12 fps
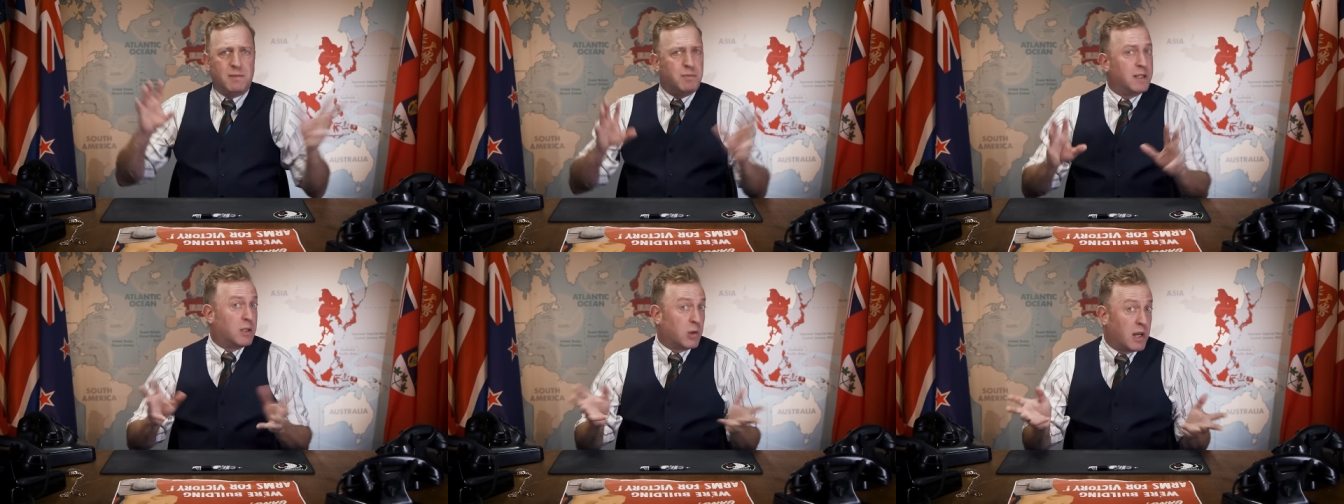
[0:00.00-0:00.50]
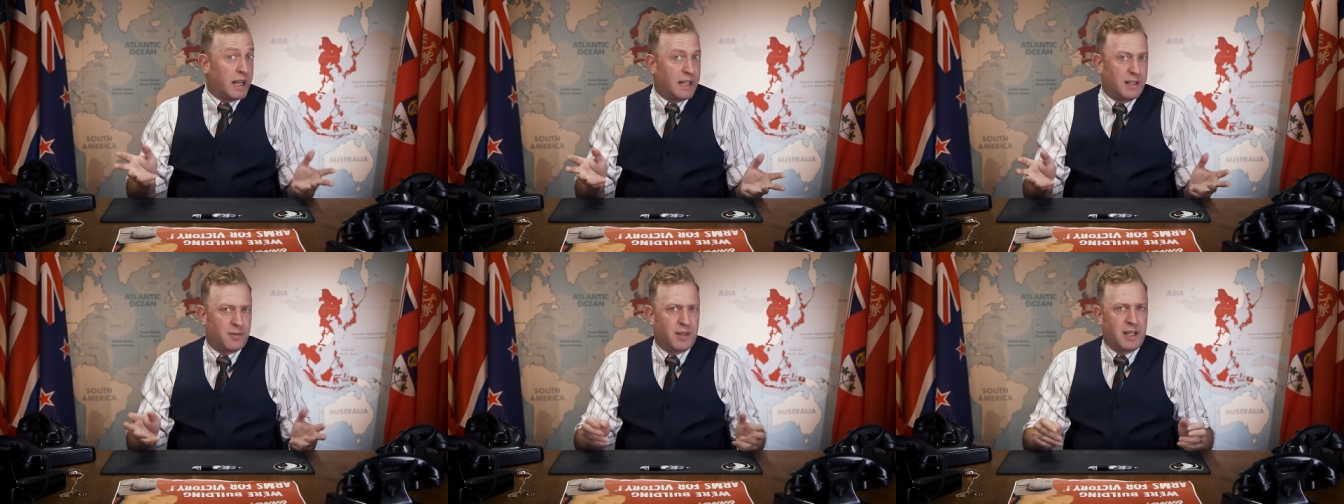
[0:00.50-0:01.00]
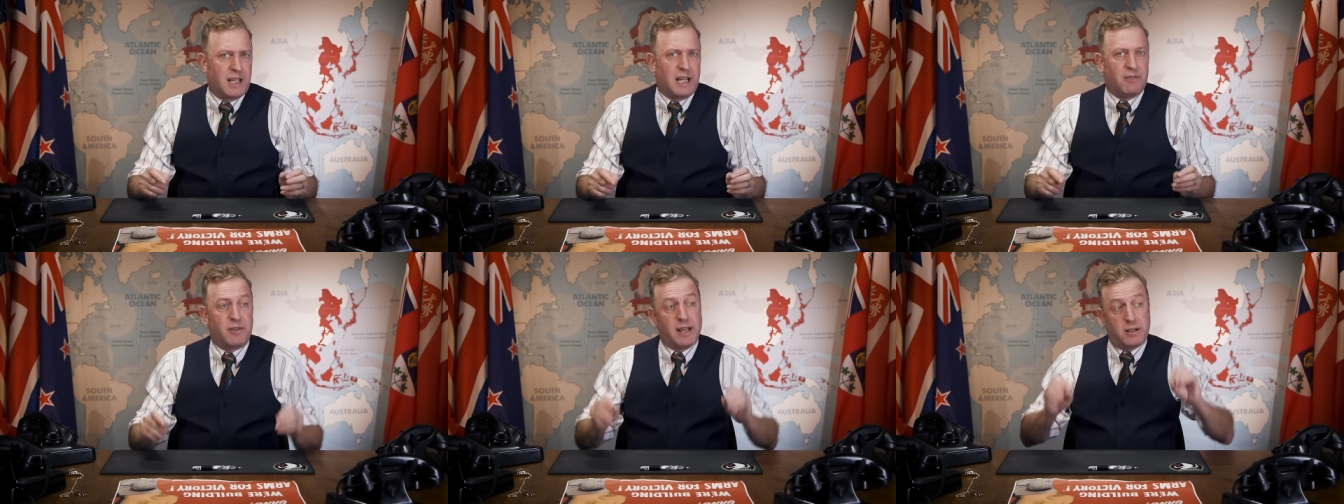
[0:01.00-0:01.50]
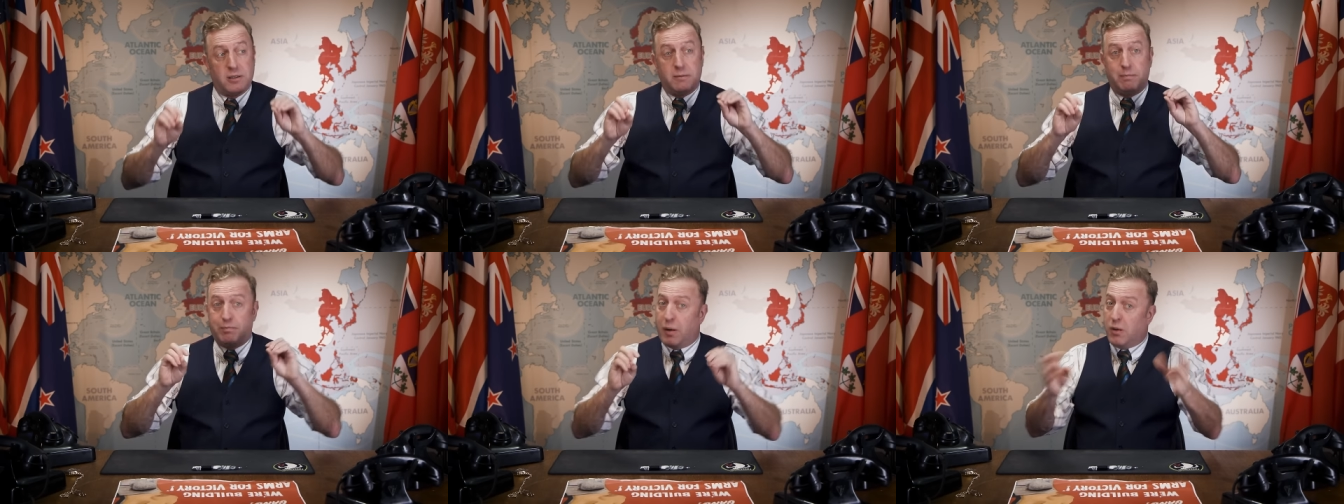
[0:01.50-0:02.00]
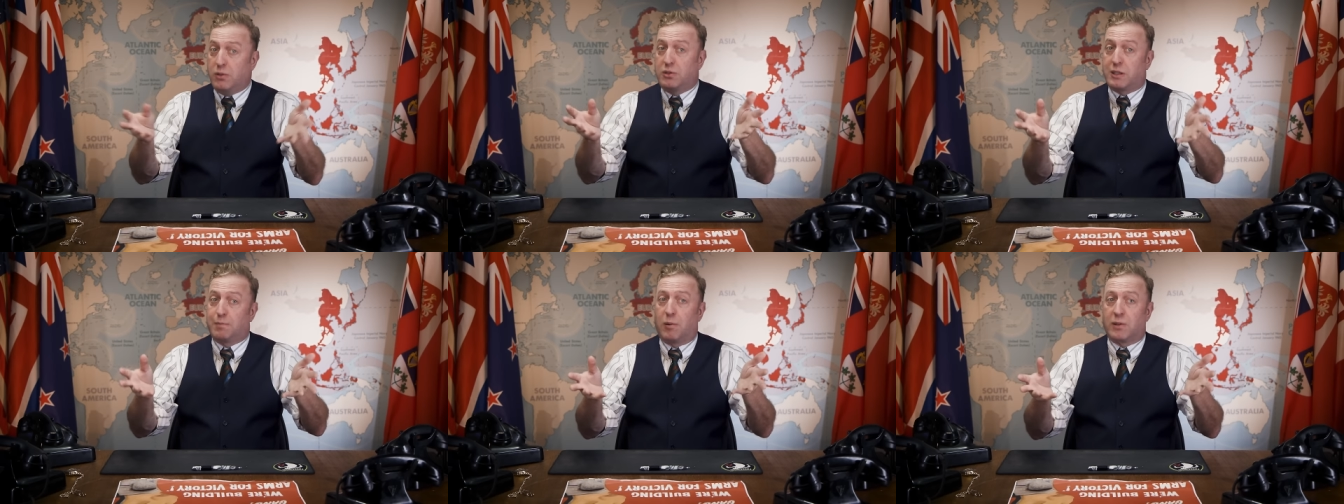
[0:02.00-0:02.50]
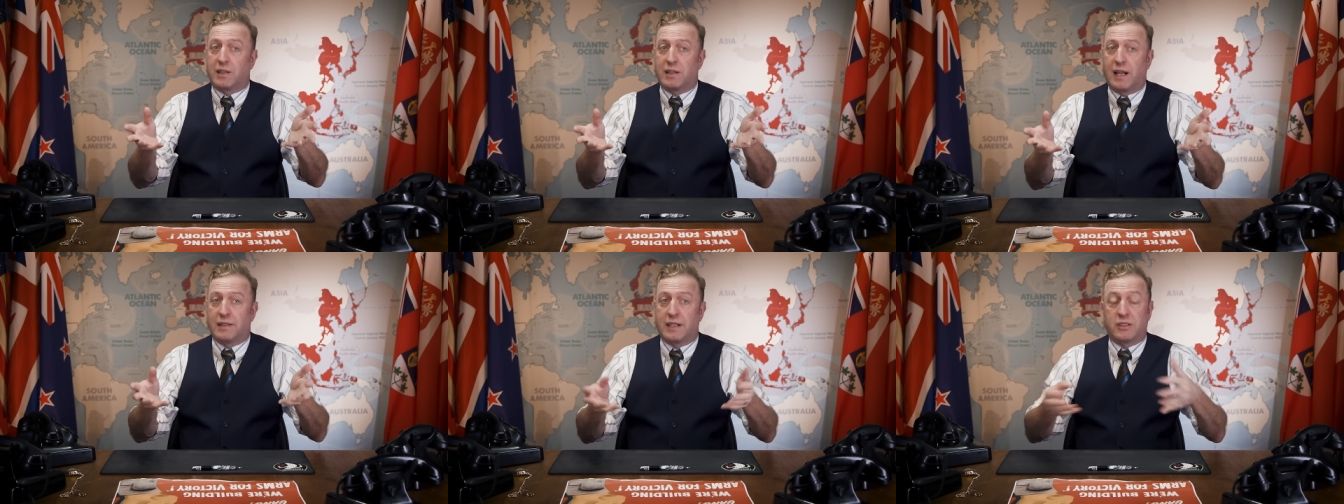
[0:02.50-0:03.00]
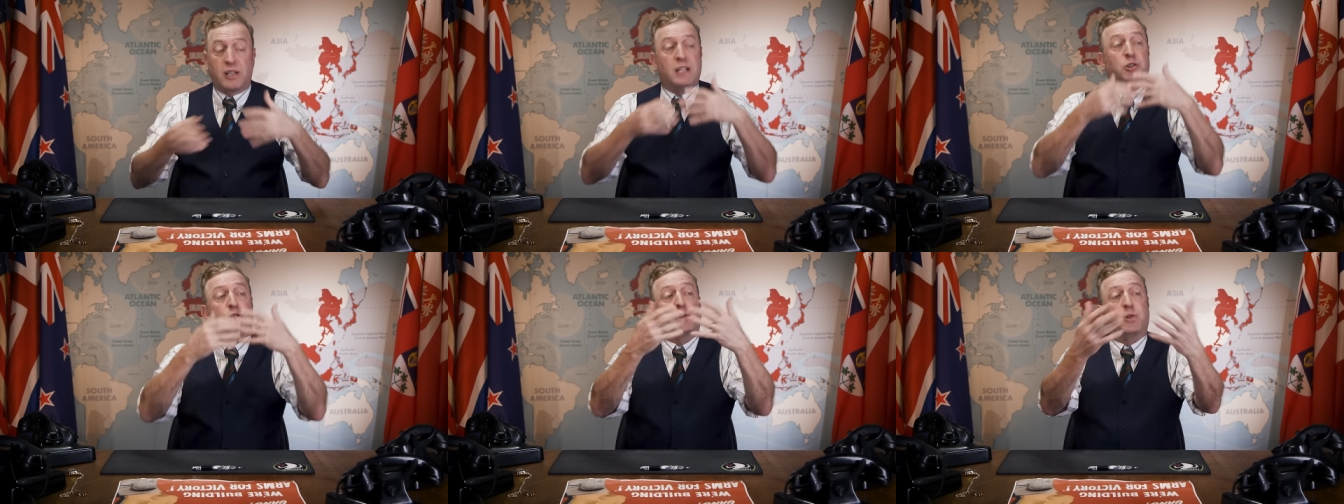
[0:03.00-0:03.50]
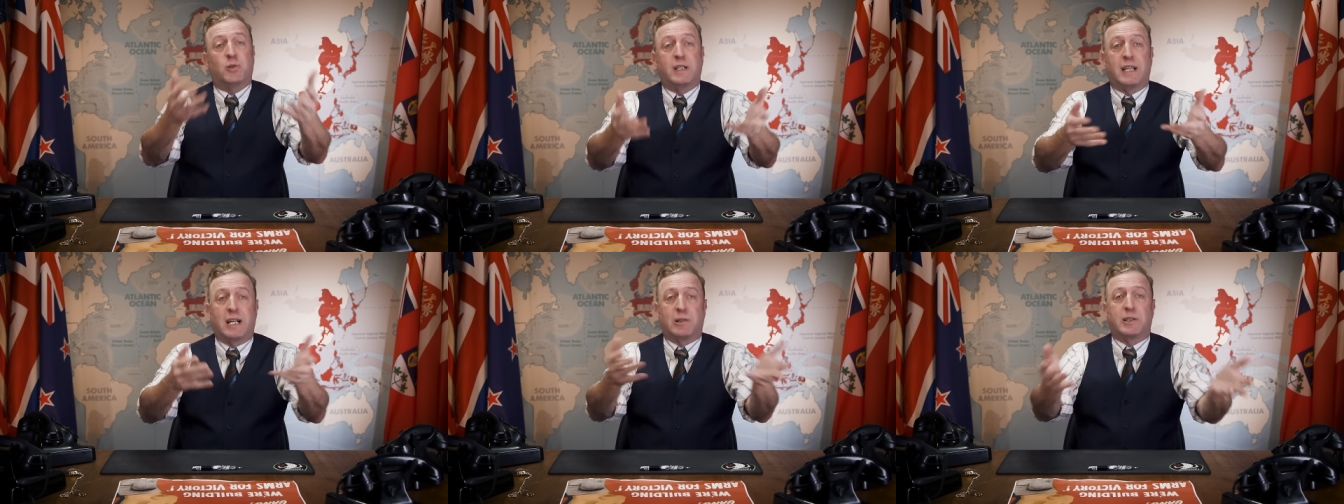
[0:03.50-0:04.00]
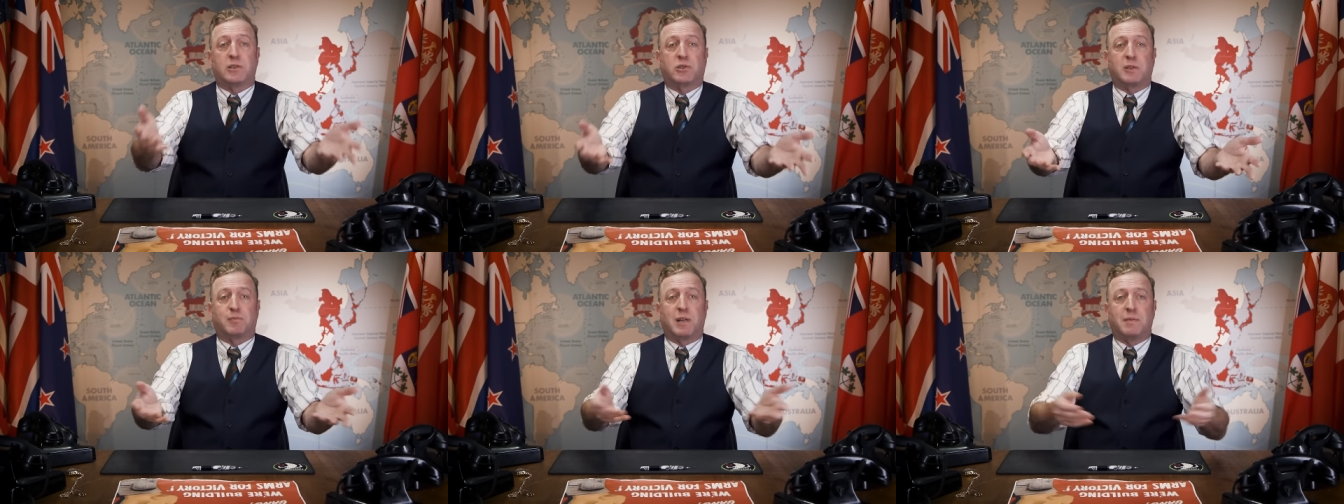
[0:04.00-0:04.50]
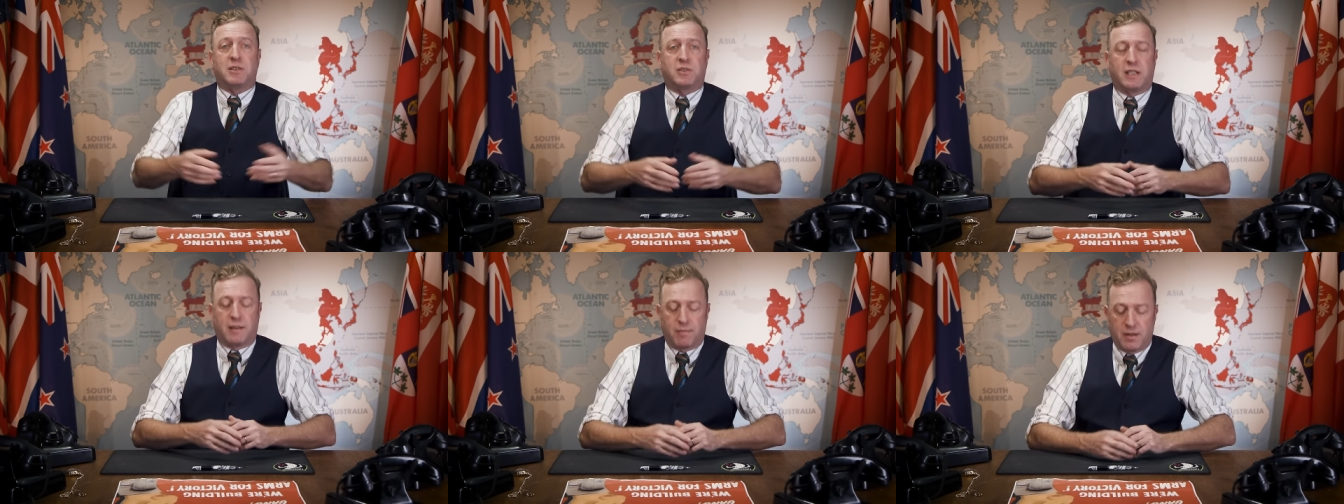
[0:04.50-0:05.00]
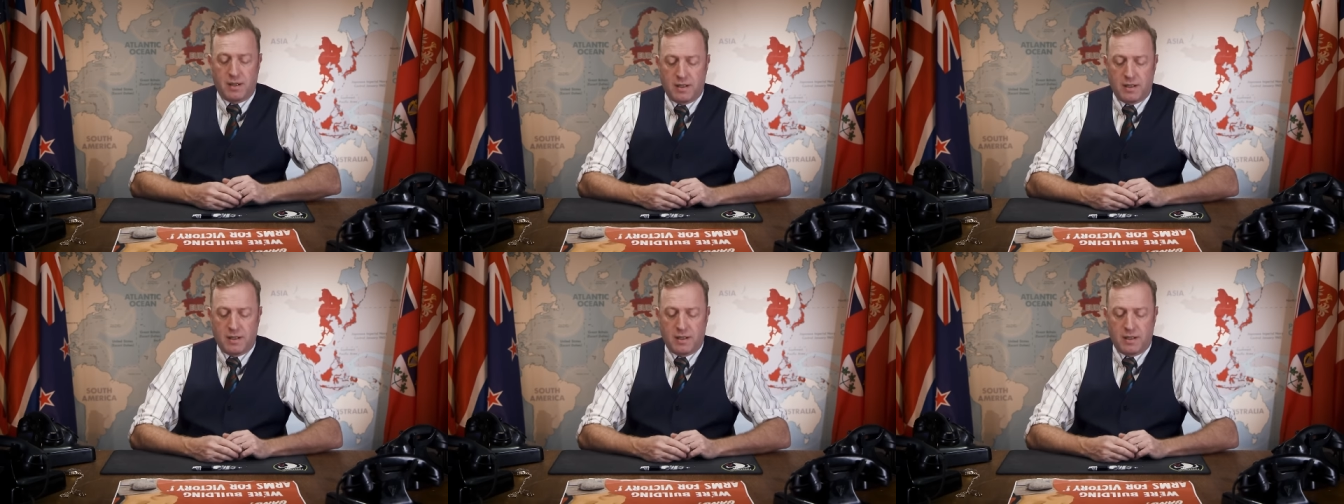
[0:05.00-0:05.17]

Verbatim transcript: it be great if they could both support the landings, ensuring aerial supremacy?